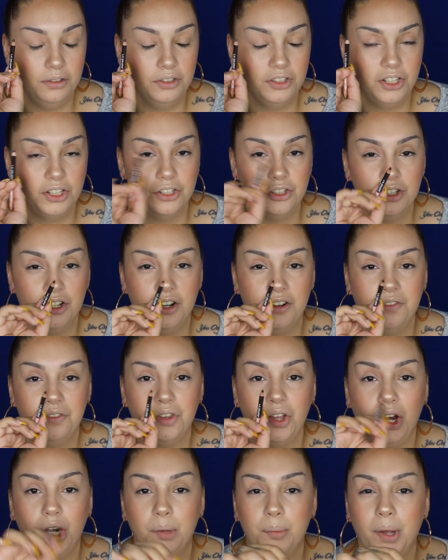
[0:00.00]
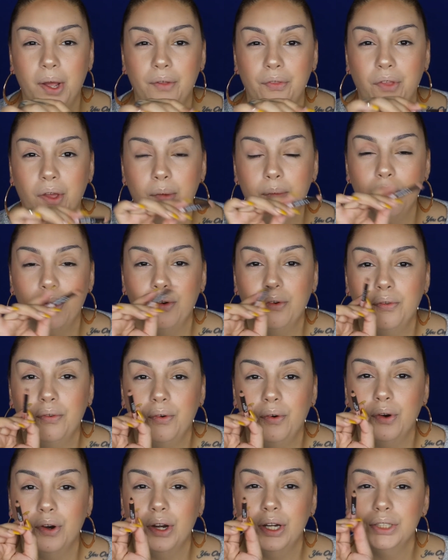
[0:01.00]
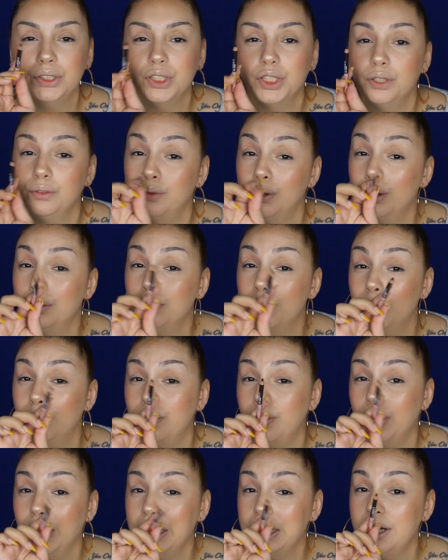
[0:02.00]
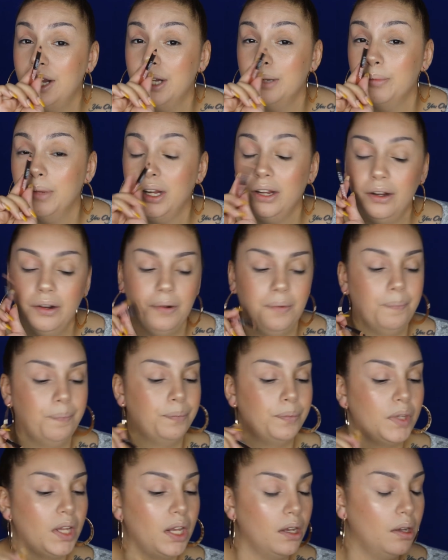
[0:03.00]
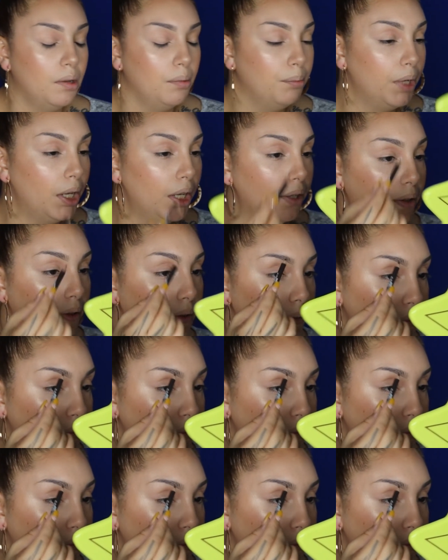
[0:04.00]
Just should have thought about that before. Should have filmed before I dyed my hair, but